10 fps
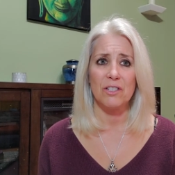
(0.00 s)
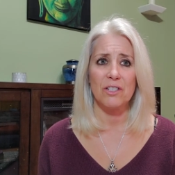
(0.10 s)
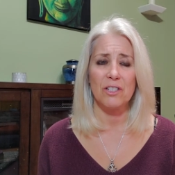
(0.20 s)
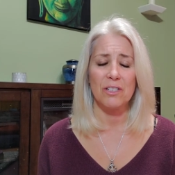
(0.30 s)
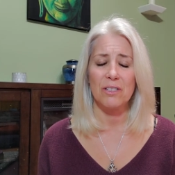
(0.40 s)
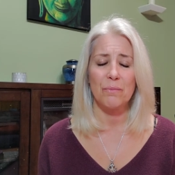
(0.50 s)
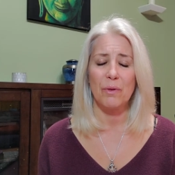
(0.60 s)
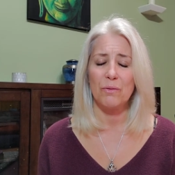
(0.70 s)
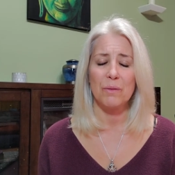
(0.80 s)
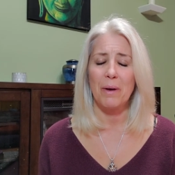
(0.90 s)
just
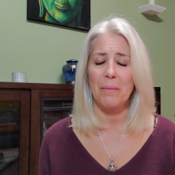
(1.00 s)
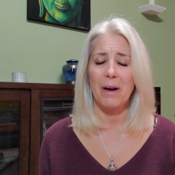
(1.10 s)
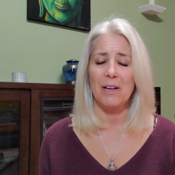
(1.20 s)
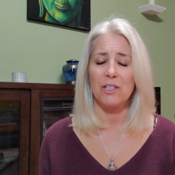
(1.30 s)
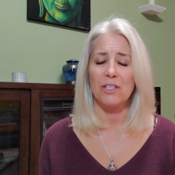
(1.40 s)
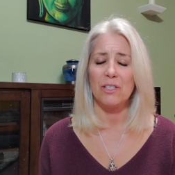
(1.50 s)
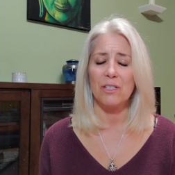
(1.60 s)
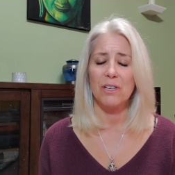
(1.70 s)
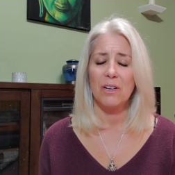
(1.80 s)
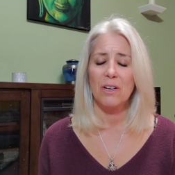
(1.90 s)
blows my mind.
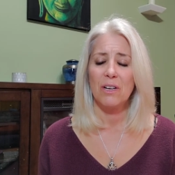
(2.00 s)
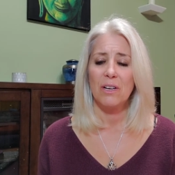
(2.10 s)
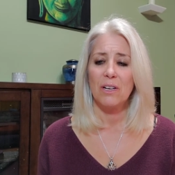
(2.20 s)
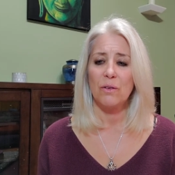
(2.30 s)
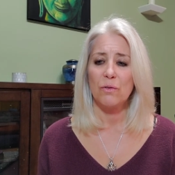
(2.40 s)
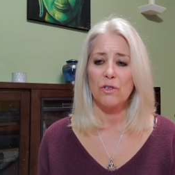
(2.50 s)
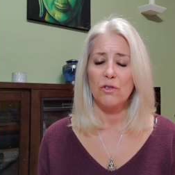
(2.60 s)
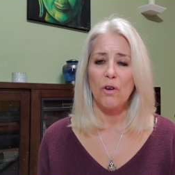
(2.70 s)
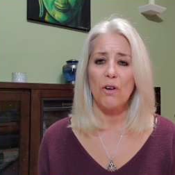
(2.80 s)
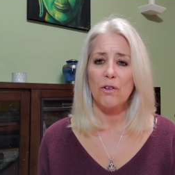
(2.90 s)
She's, you know,
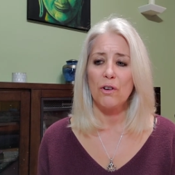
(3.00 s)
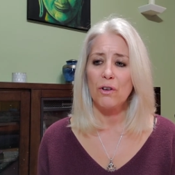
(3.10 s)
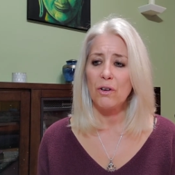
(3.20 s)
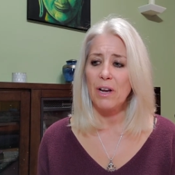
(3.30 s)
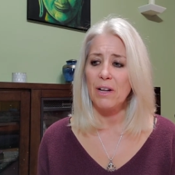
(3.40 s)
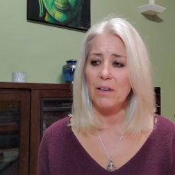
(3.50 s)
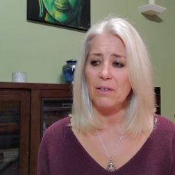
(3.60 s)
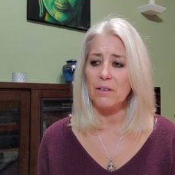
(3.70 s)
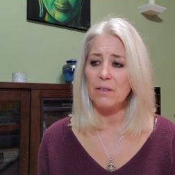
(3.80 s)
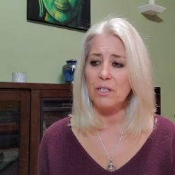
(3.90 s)
stronger
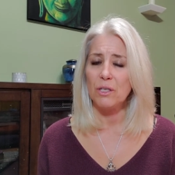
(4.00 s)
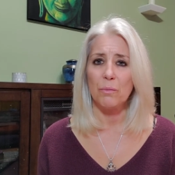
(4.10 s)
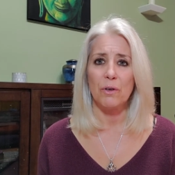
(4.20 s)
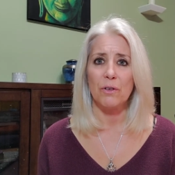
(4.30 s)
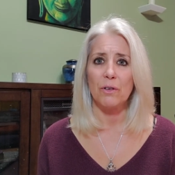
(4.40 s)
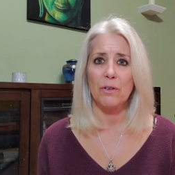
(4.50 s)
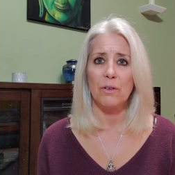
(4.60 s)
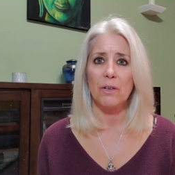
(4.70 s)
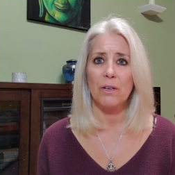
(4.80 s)
and smarter